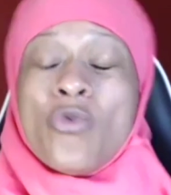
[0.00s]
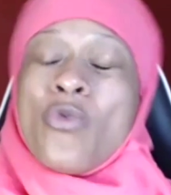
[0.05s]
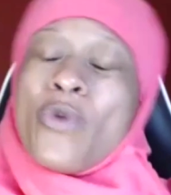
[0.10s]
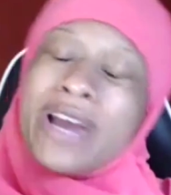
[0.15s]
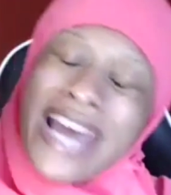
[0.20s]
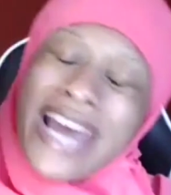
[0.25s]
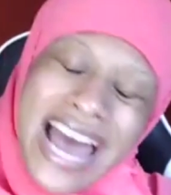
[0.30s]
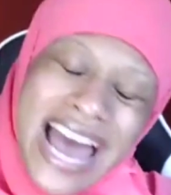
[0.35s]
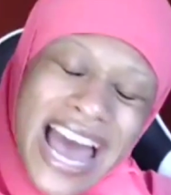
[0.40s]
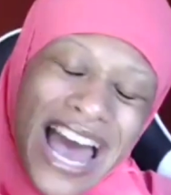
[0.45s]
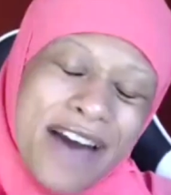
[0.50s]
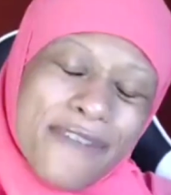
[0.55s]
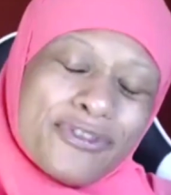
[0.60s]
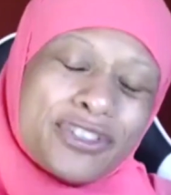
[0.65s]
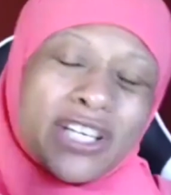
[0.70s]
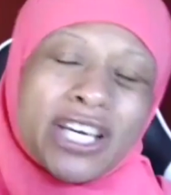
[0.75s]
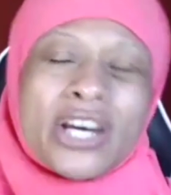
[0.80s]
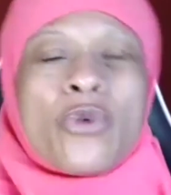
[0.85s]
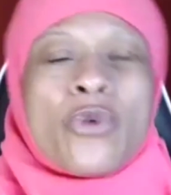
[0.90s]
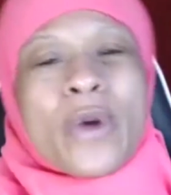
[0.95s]
We
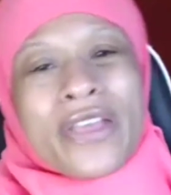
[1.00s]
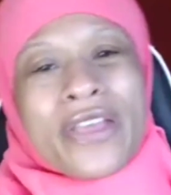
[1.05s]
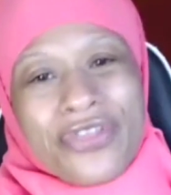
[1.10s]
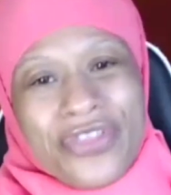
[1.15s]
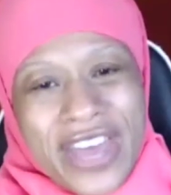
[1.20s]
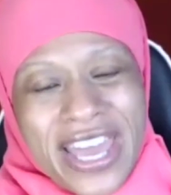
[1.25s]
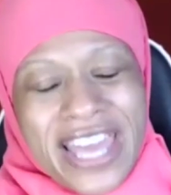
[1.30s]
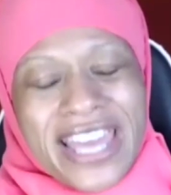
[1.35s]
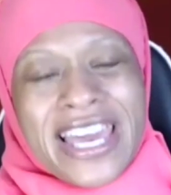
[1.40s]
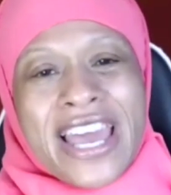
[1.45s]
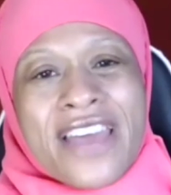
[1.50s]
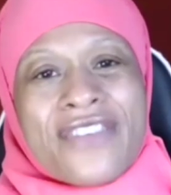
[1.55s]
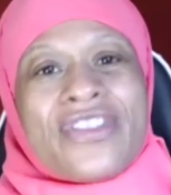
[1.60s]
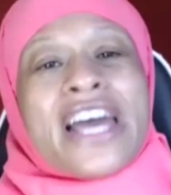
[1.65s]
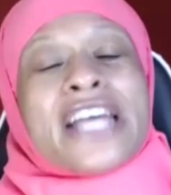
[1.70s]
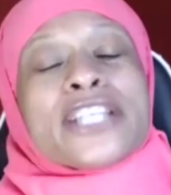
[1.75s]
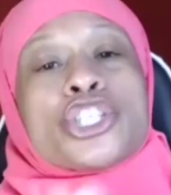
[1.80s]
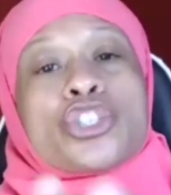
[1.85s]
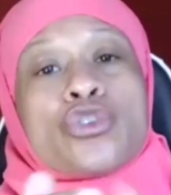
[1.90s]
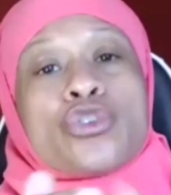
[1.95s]
have to quit thinking
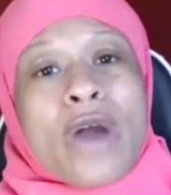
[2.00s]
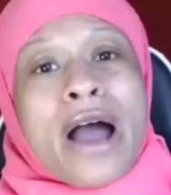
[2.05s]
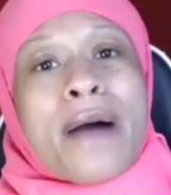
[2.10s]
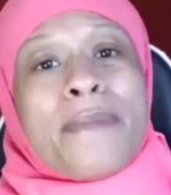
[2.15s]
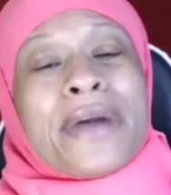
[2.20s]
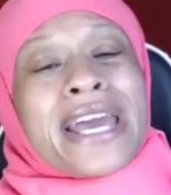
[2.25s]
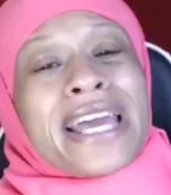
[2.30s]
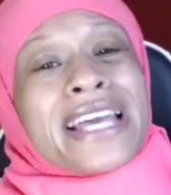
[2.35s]
that trauma